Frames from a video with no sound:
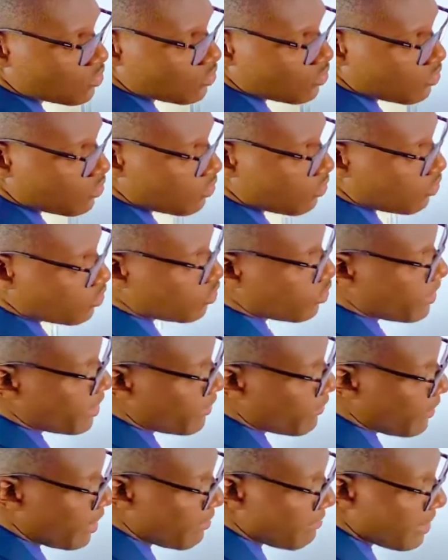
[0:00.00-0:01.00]
1
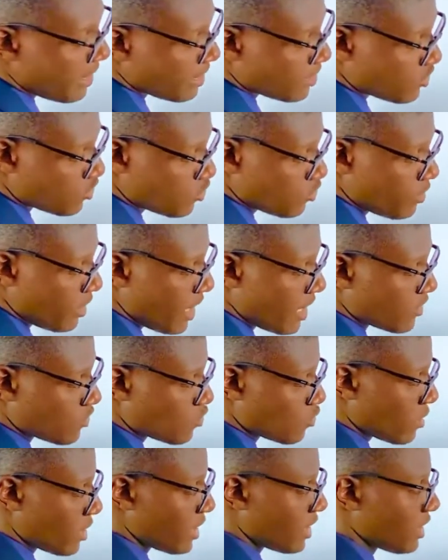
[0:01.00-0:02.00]
minus 2x squared
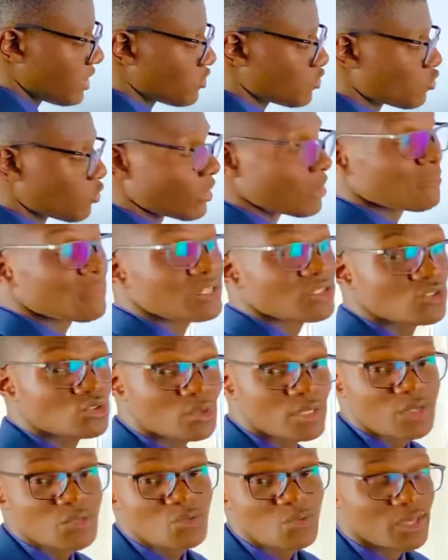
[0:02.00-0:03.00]
into 1 minus 2x
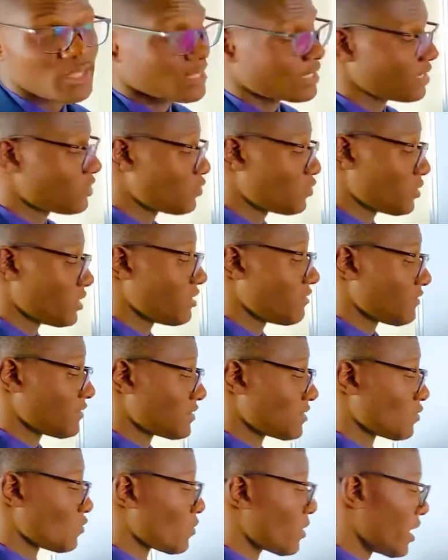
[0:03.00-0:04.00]
squared, that will give us a
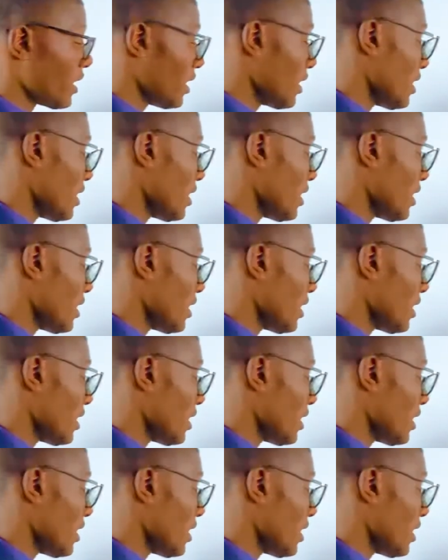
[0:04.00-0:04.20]
1.